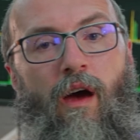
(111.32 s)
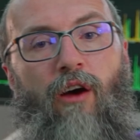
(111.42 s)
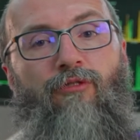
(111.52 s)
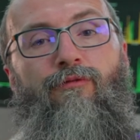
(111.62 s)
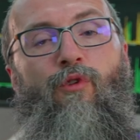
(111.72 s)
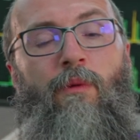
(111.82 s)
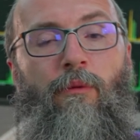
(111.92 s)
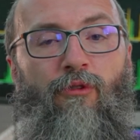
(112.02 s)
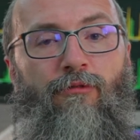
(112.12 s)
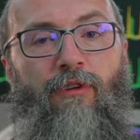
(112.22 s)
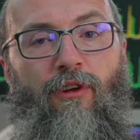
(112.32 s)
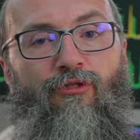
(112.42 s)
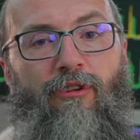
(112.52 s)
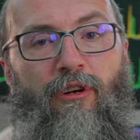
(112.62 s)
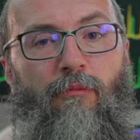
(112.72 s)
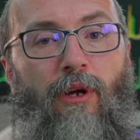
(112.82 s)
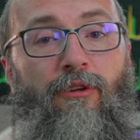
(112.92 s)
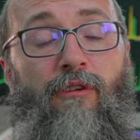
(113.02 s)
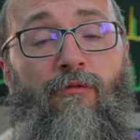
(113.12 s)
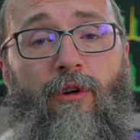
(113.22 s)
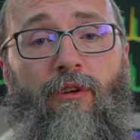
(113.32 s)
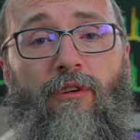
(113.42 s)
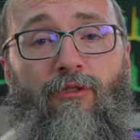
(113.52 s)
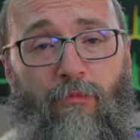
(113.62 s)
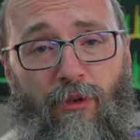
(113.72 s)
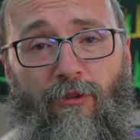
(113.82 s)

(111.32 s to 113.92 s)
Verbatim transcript: As a former software engineer, my day work is pretty